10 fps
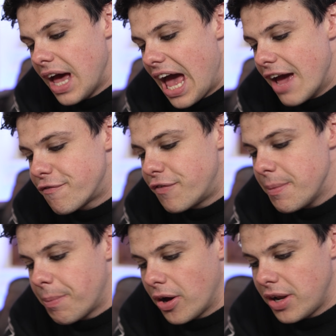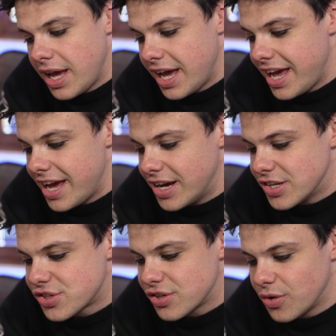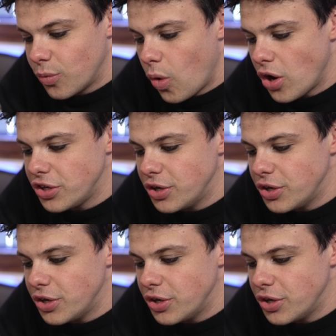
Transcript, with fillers: Everybody hears what